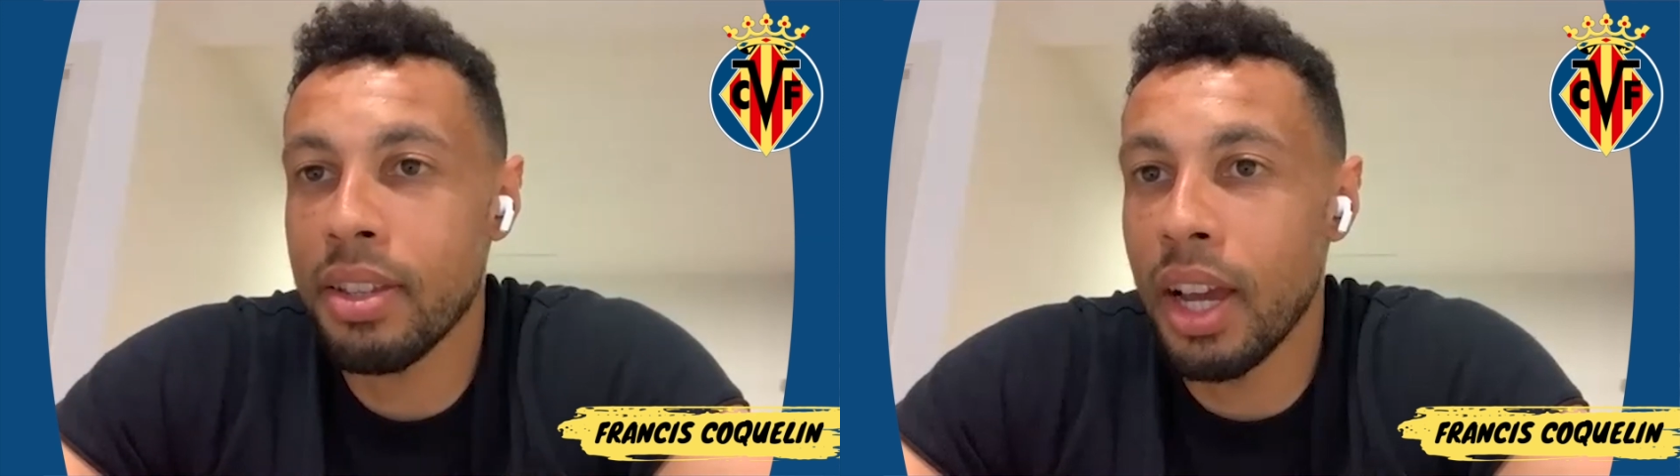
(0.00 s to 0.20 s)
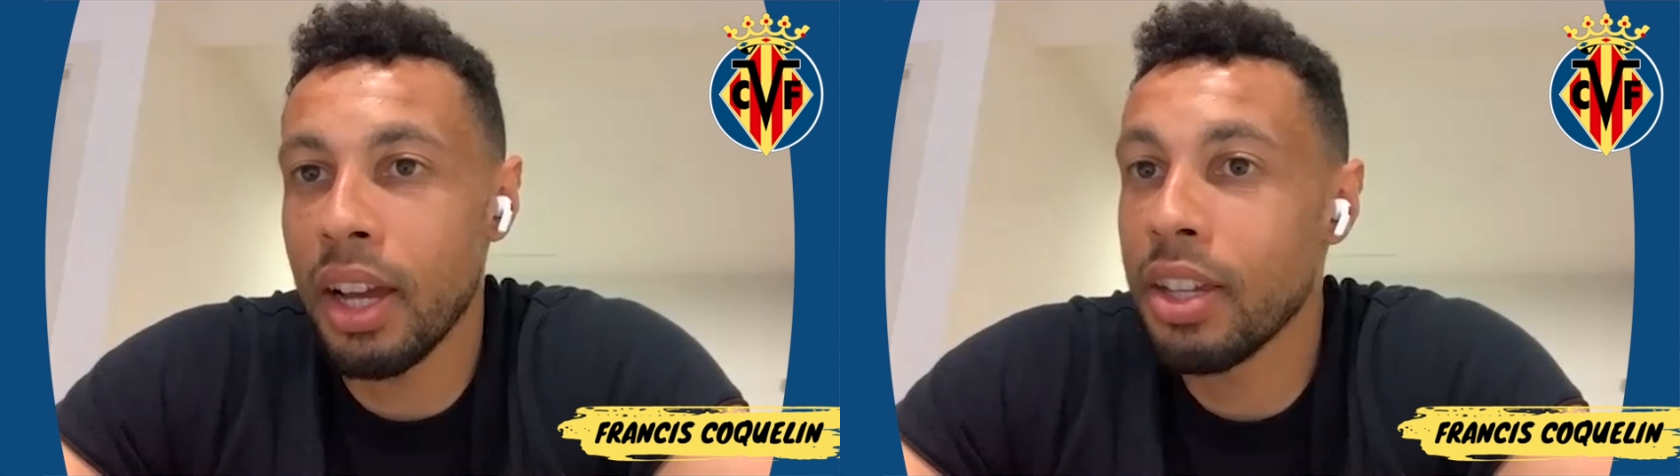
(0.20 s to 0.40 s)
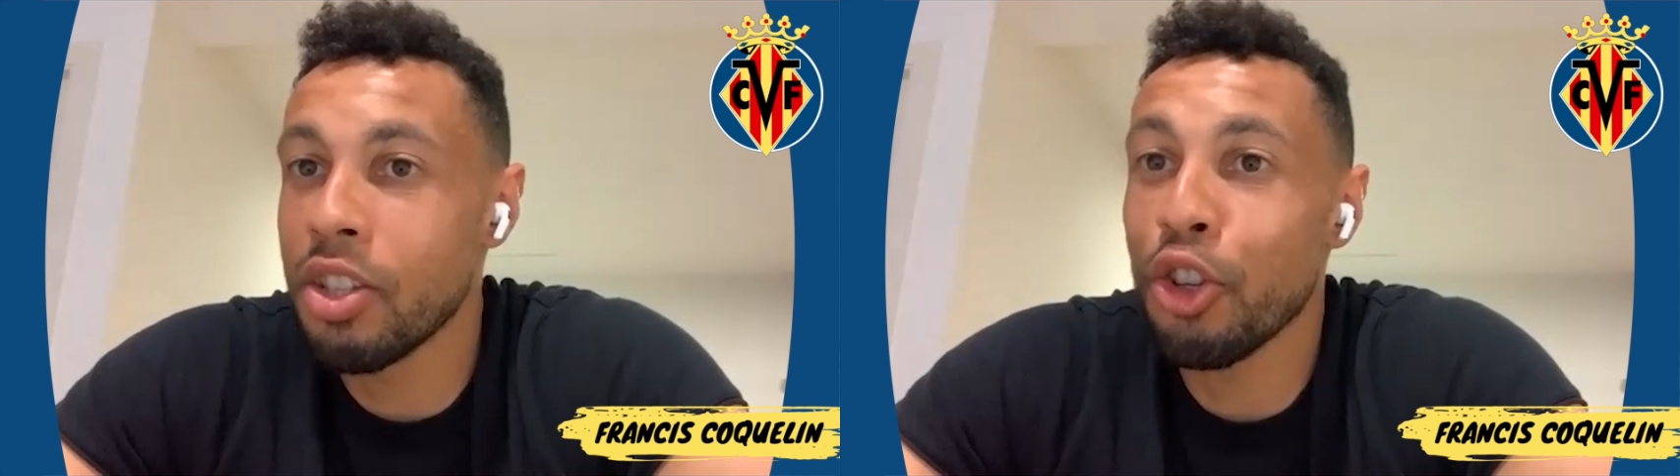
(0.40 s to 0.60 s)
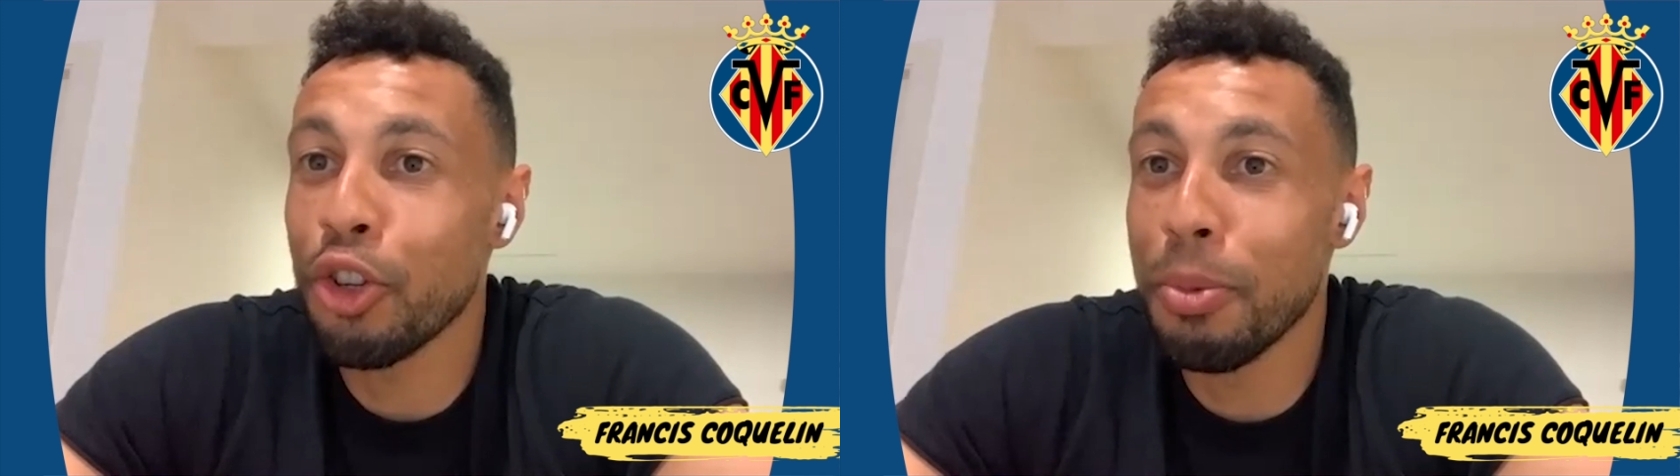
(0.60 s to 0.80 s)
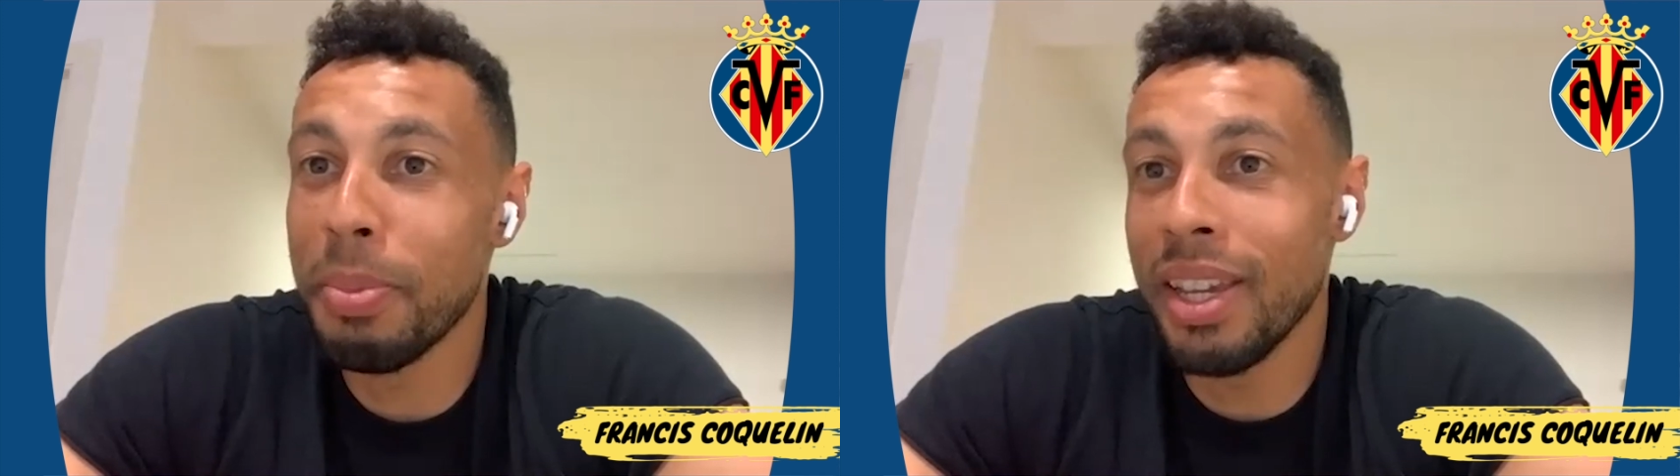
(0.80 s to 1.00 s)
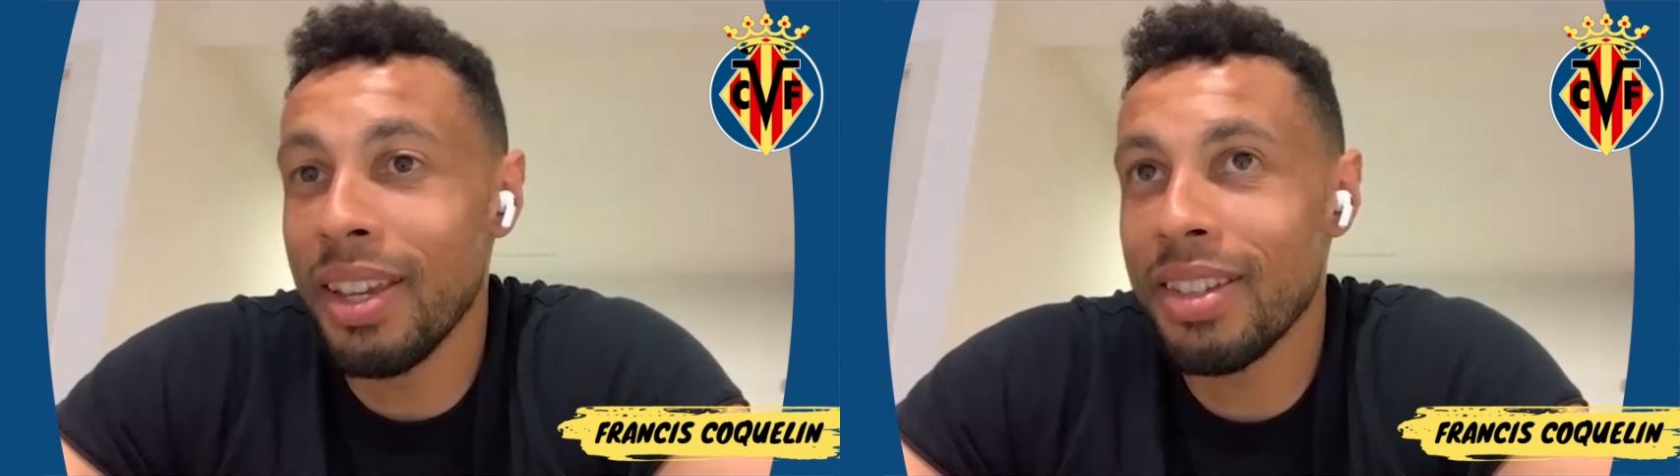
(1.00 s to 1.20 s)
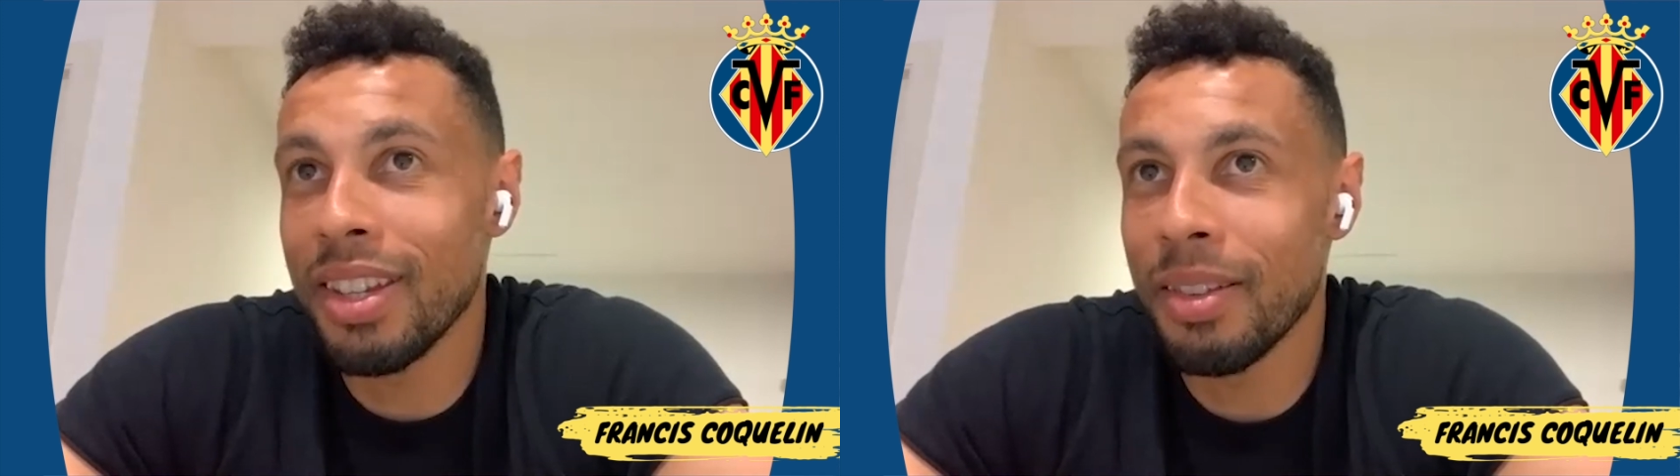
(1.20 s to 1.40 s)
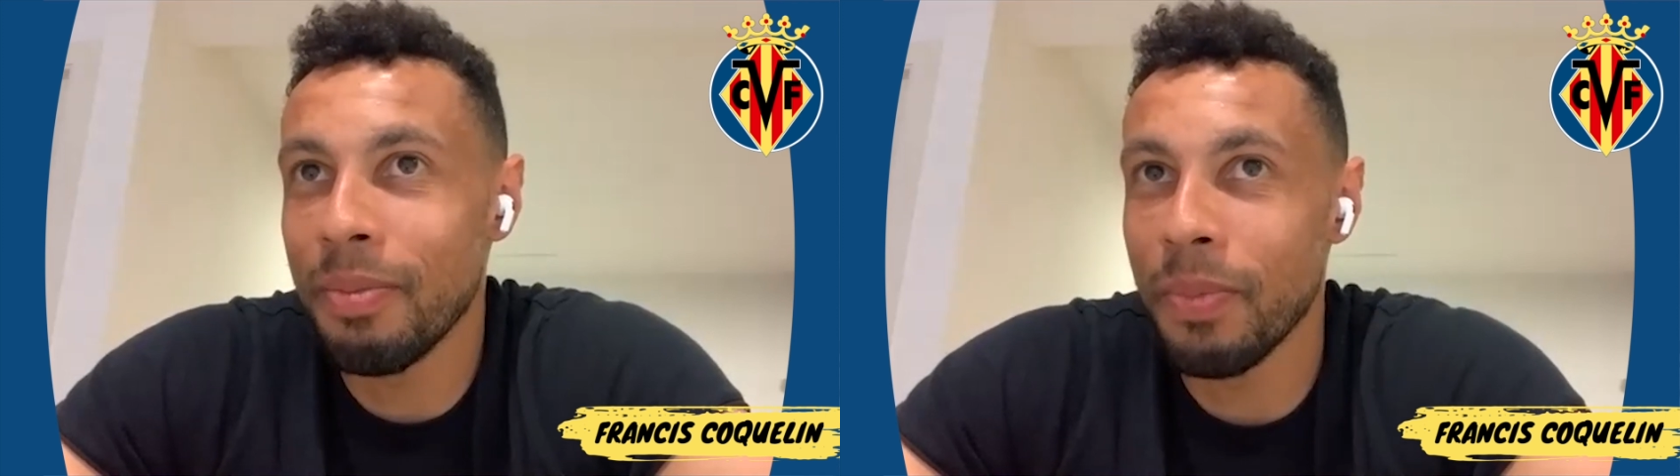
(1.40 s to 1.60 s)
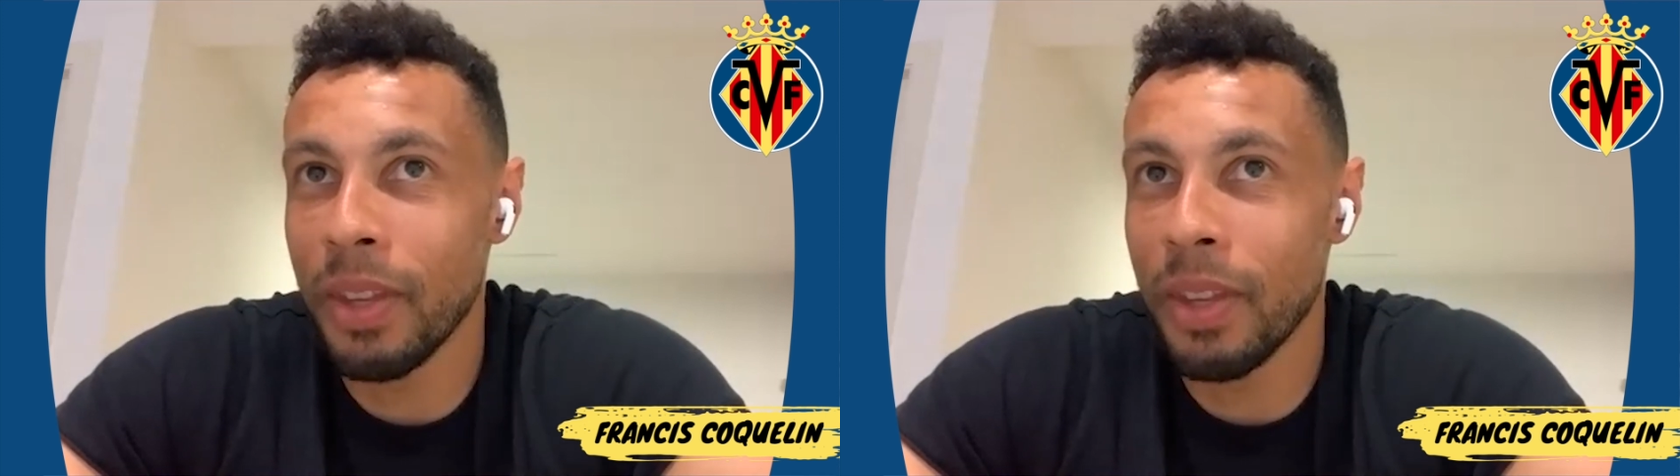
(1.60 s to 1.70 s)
that it's not going to be easy.